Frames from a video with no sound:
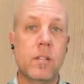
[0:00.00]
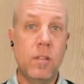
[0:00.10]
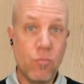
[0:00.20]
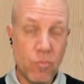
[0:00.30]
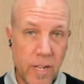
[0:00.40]

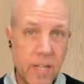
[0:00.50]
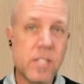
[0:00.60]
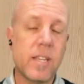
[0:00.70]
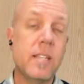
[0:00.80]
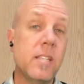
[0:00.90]
the real
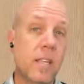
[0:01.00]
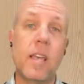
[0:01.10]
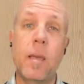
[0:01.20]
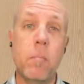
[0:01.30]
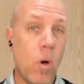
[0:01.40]
estate in
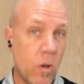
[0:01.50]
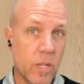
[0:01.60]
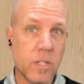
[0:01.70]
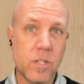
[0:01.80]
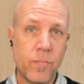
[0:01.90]
that
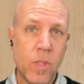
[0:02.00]
market.